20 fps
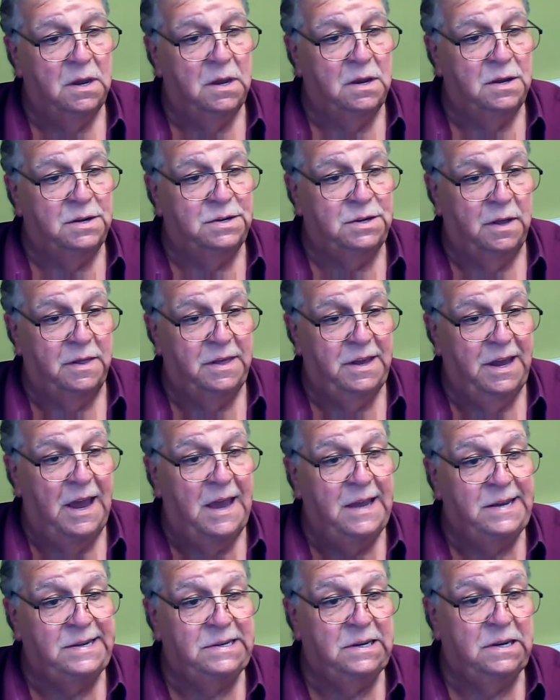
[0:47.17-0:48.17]
So the
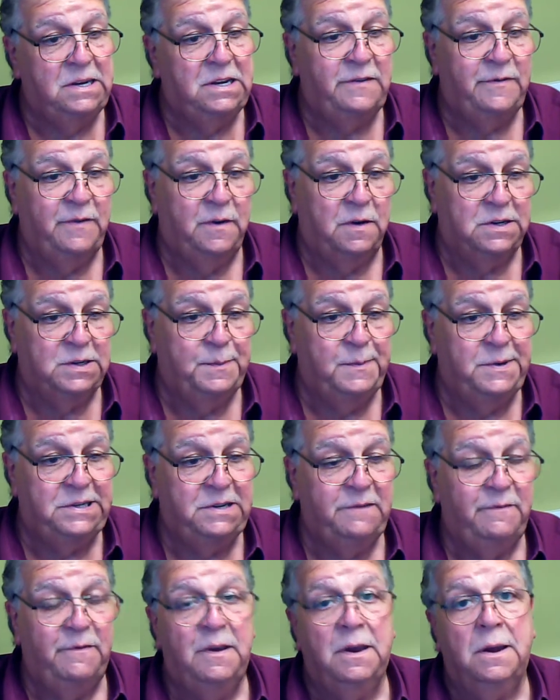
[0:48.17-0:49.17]
S is for
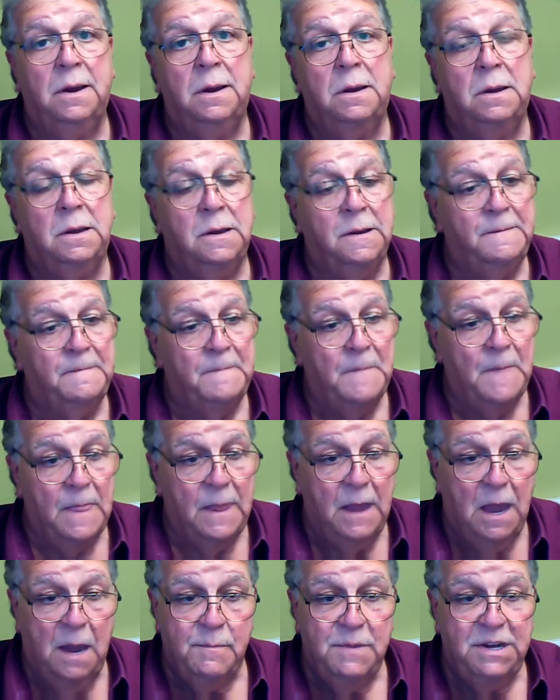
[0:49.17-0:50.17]
specific,
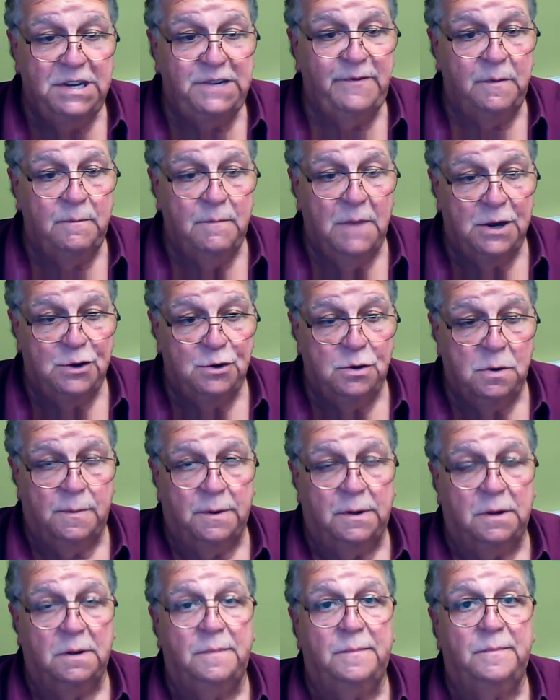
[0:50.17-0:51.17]
M is for
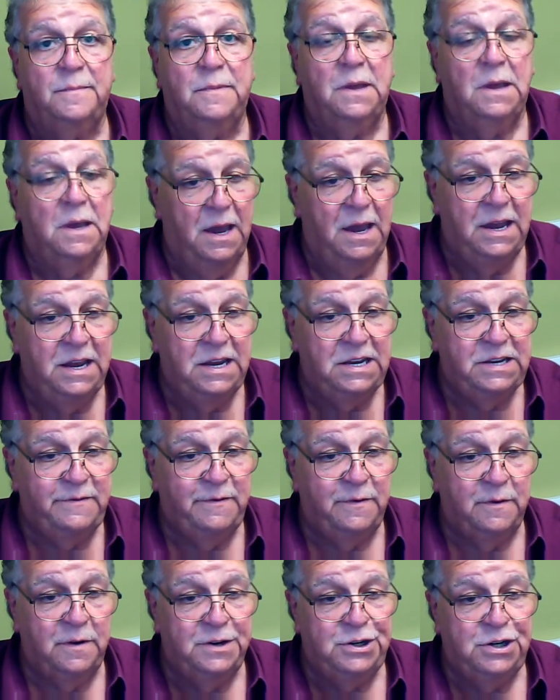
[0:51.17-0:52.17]
measurable, A is
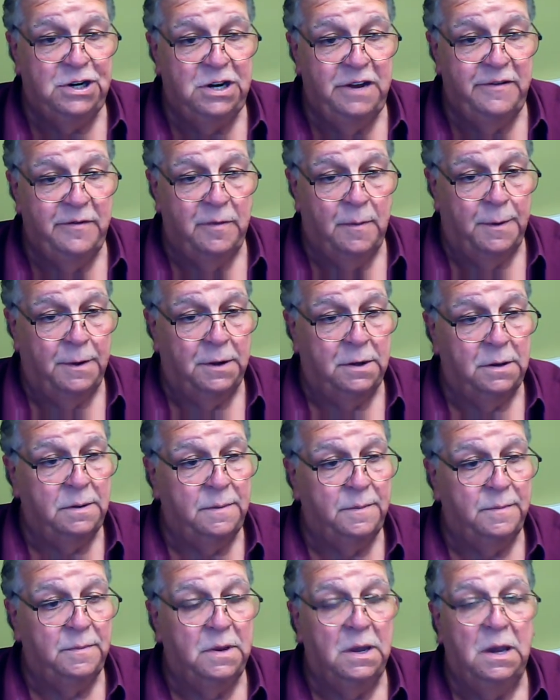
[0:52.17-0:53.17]
for achievable,
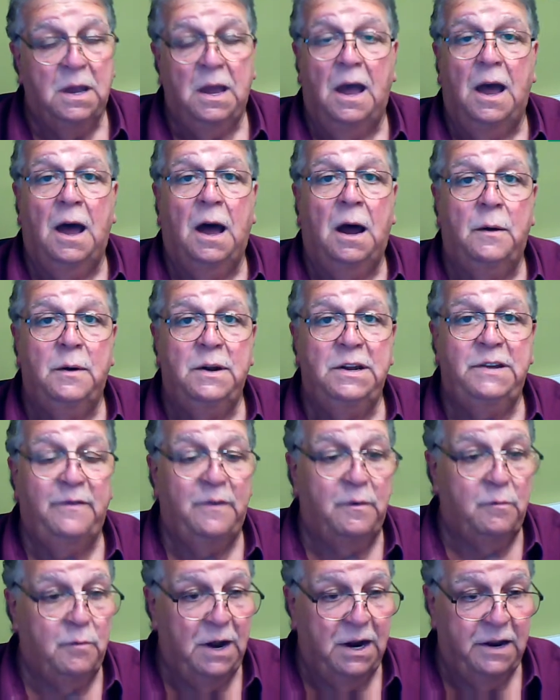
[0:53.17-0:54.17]
R is
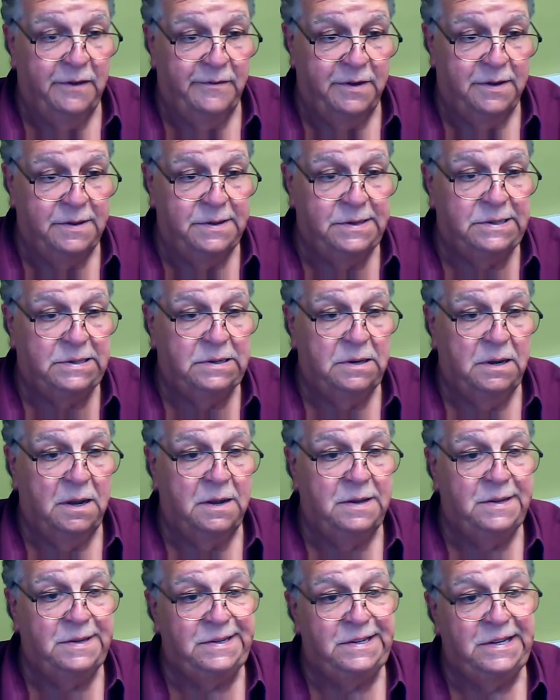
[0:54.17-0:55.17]
for relevant,
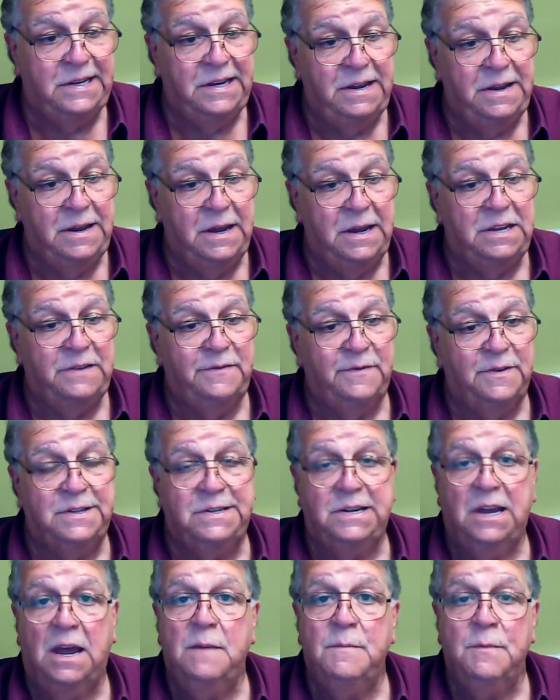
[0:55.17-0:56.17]
and T is for
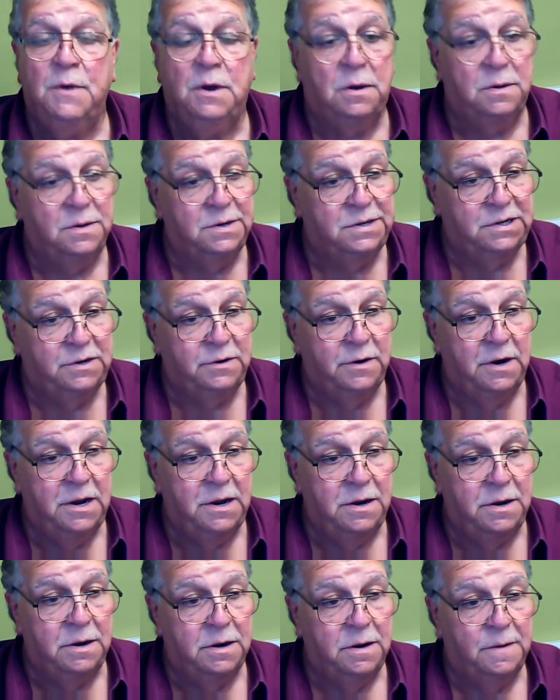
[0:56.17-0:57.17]
time
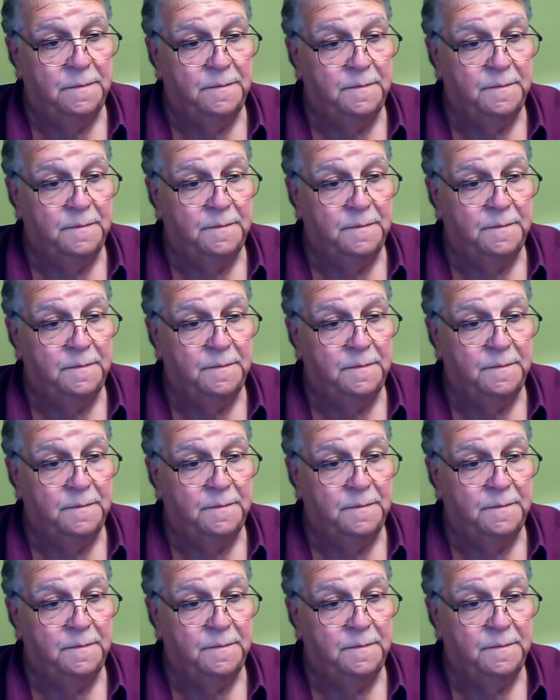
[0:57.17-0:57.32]
constrained.